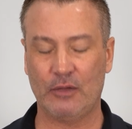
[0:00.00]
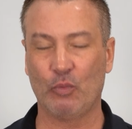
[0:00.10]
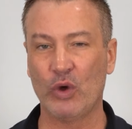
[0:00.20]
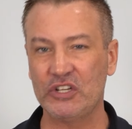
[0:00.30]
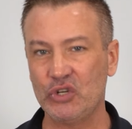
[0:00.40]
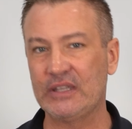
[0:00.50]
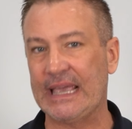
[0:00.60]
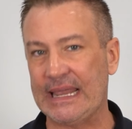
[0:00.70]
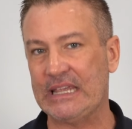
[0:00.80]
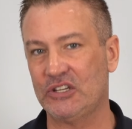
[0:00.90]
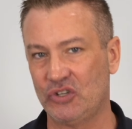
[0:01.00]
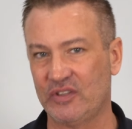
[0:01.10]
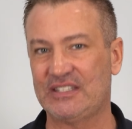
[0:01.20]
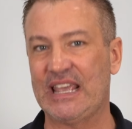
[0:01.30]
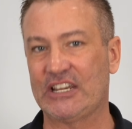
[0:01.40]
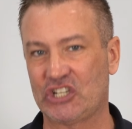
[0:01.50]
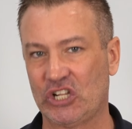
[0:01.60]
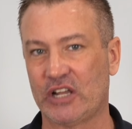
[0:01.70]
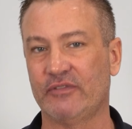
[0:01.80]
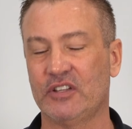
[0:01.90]
once you get into this
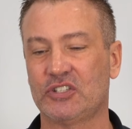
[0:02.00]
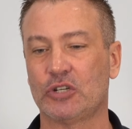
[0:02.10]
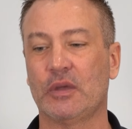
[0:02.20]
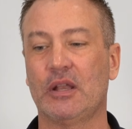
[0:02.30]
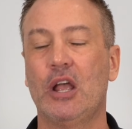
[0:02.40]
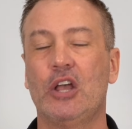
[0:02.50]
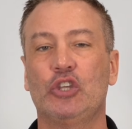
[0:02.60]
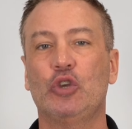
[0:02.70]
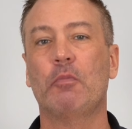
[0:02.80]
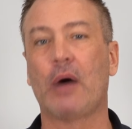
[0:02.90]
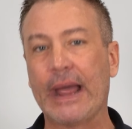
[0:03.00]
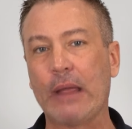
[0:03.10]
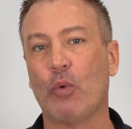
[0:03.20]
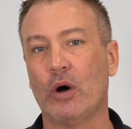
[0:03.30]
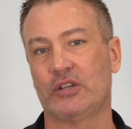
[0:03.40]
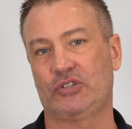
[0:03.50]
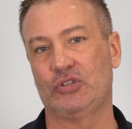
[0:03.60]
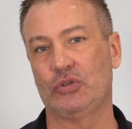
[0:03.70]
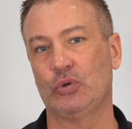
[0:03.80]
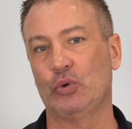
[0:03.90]
echelon of instrument, you might want
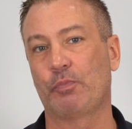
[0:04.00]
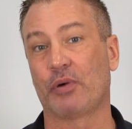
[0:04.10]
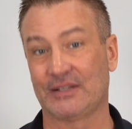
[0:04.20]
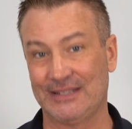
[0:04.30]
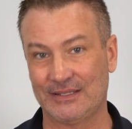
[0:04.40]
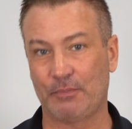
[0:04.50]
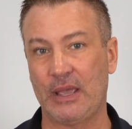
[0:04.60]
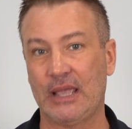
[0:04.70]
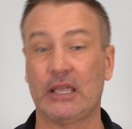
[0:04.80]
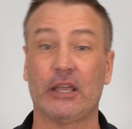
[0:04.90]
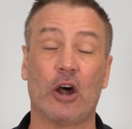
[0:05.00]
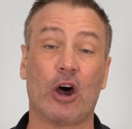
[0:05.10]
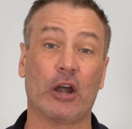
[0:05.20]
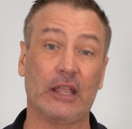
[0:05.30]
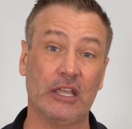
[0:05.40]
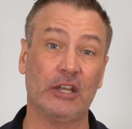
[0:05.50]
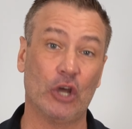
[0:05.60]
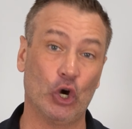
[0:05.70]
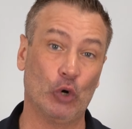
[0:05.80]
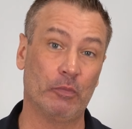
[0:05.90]
to participate in our
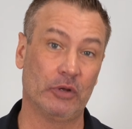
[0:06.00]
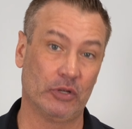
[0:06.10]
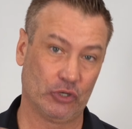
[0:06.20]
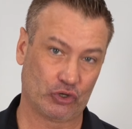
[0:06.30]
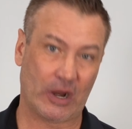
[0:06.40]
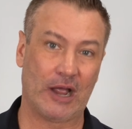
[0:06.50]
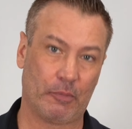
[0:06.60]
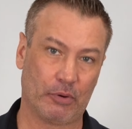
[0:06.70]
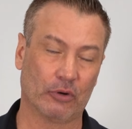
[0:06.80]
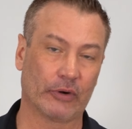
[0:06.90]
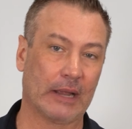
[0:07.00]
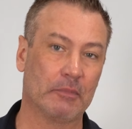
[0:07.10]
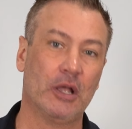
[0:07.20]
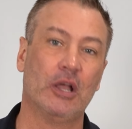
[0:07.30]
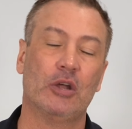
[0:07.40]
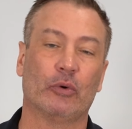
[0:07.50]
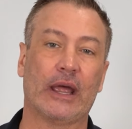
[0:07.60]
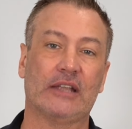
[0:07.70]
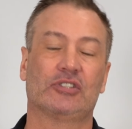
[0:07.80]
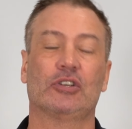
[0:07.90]
in-home trial program,
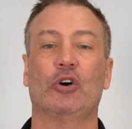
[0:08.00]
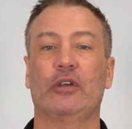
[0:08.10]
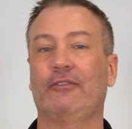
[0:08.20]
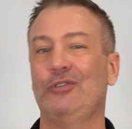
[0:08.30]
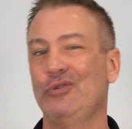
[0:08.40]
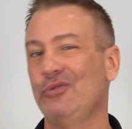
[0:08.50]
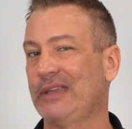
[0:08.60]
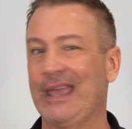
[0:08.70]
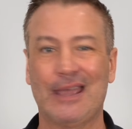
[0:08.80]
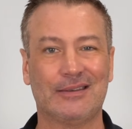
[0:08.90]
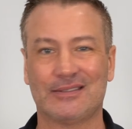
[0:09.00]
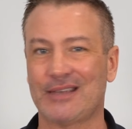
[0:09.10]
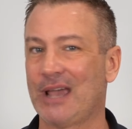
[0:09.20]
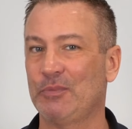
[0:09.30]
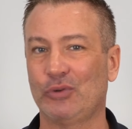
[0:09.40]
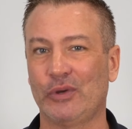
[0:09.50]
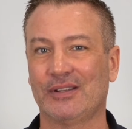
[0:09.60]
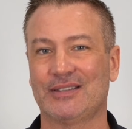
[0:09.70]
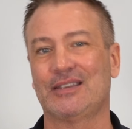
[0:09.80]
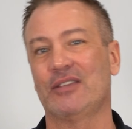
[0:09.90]
right? So if you can't decide between,
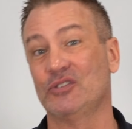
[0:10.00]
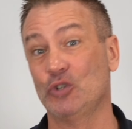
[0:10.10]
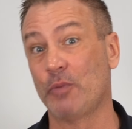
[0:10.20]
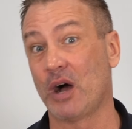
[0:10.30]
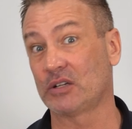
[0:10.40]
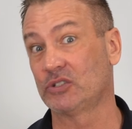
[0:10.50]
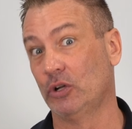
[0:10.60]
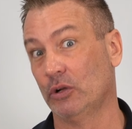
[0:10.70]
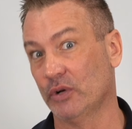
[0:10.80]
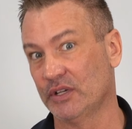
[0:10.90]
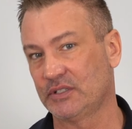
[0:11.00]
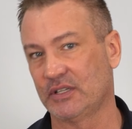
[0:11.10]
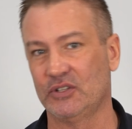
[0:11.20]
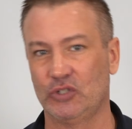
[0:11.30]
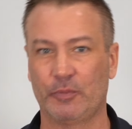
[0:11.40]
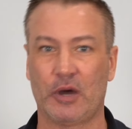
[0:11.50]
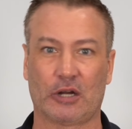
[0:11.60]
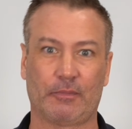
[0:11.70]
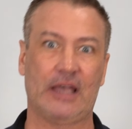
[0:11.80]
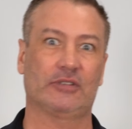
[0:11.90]
let's say, the Zubak Soloist and the
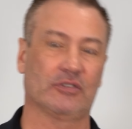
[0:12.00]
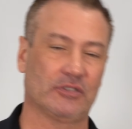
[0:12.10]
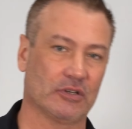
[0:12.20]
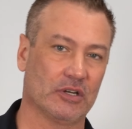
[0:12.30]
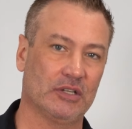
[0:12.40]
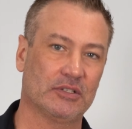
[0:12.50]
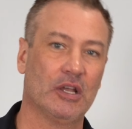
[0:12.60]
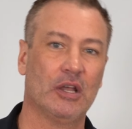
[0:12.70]
Zubak Master Series,